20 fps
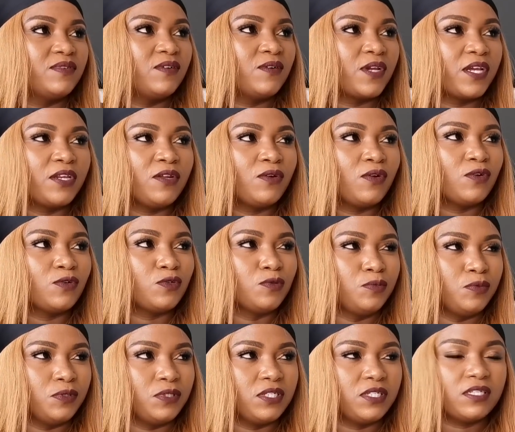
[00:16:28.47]
Okay, I don't know how to
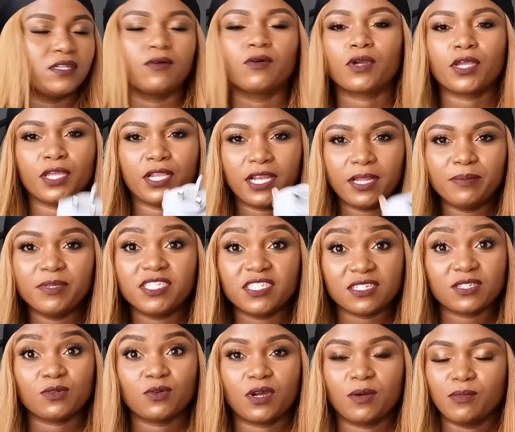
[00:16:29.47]
put it. Okay, let me
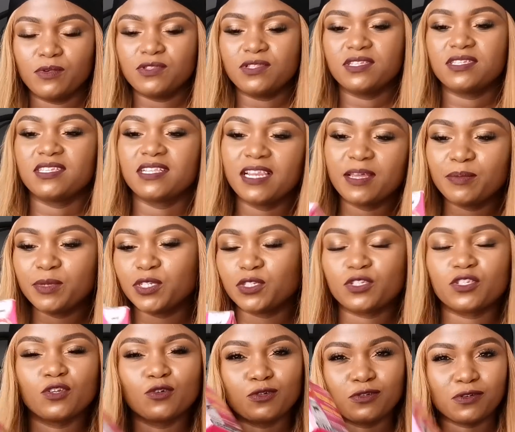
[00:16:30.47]
just talk about this. Let me
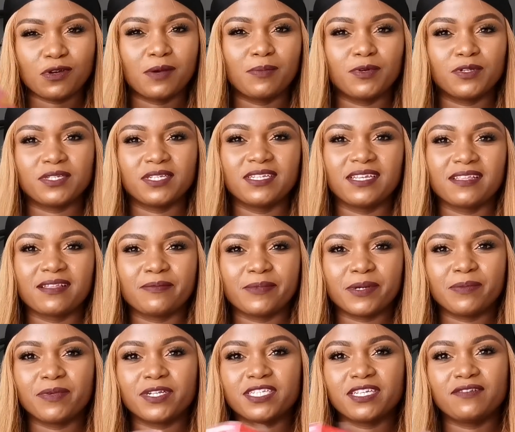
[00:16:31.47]
not talk about any other
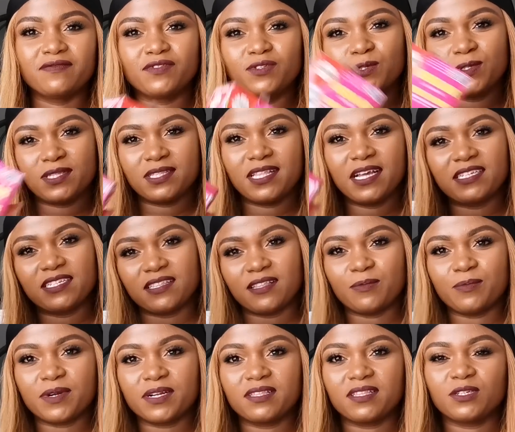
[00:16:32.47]
brand, but I've used that other
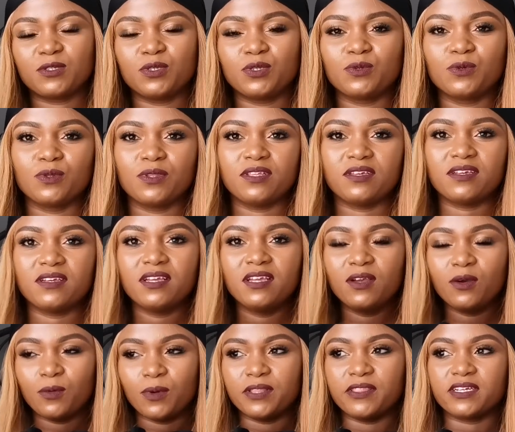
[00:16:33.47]
brand that the
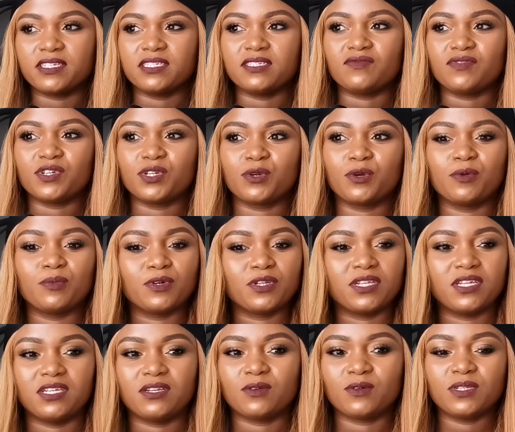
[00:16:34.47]
one that is very
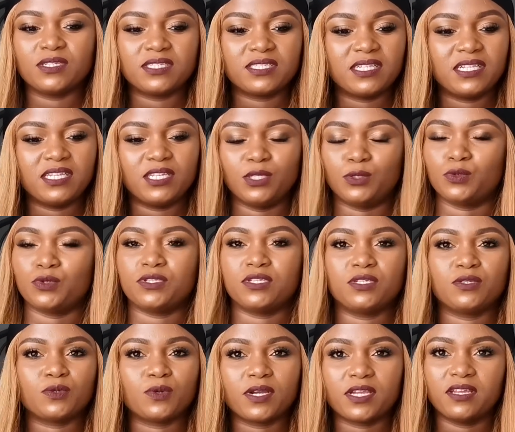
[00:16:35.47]
common, and honestly it
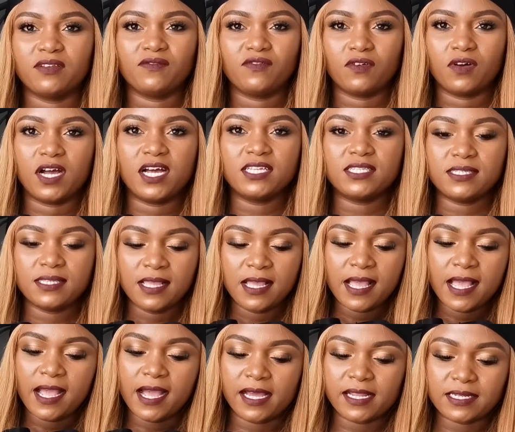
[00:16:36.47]
wasn't working for us
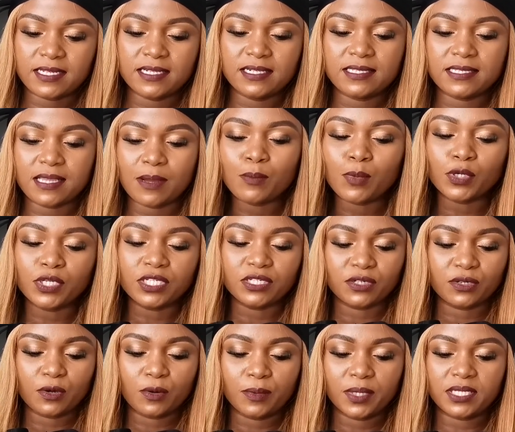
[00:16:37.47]
until somebody
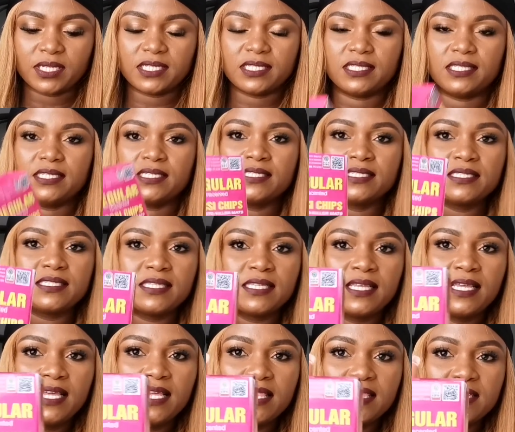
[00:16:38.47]
recommended these.
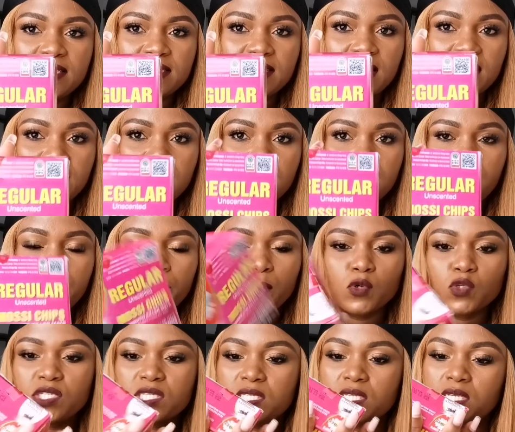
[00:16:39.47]
These are the
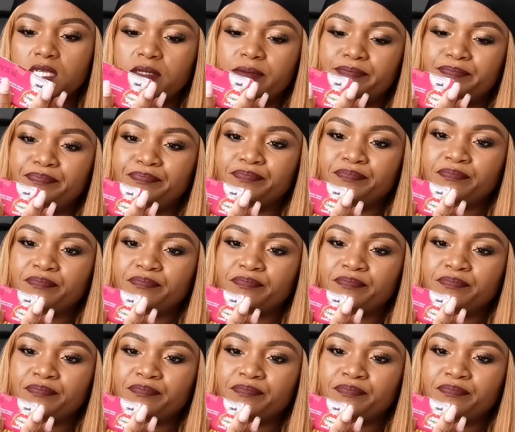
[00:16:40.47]
Mossy,